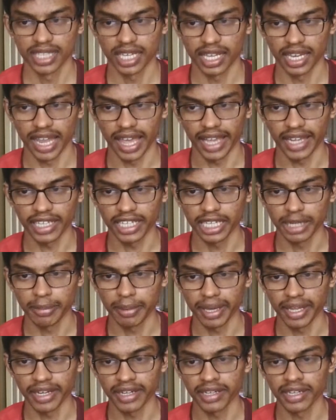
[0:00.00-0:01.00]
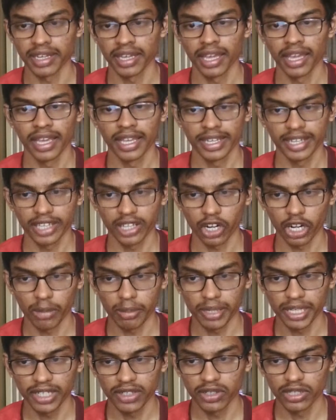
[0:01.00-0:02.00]
like heparin cannot
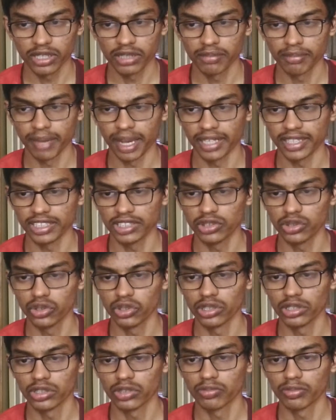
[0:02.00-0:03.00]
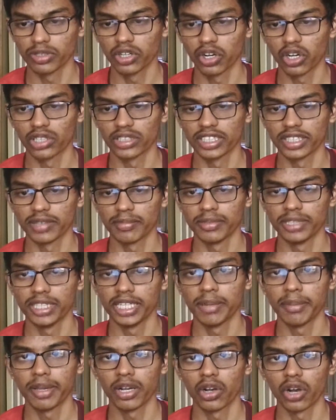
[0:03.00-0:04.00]
be given by this route because
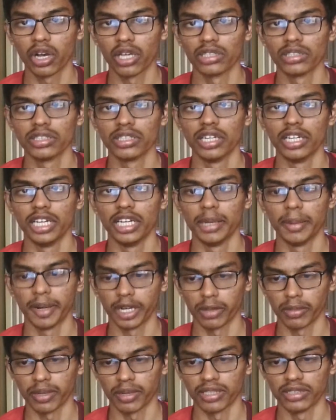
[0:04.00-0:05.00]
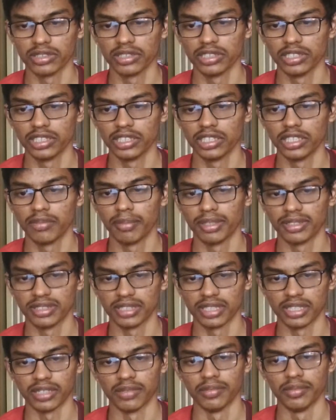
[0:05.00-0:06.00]
they may cause hematomas in the
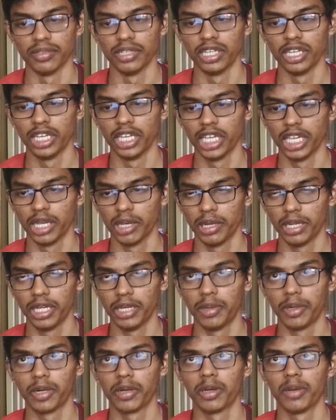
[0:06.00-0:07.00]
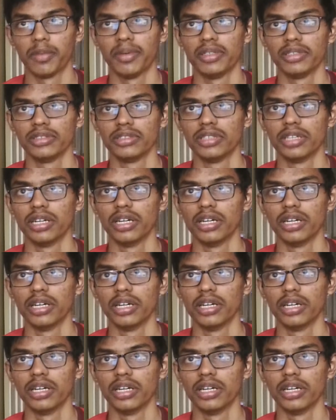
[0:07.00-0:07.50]
muscle. Hematoma means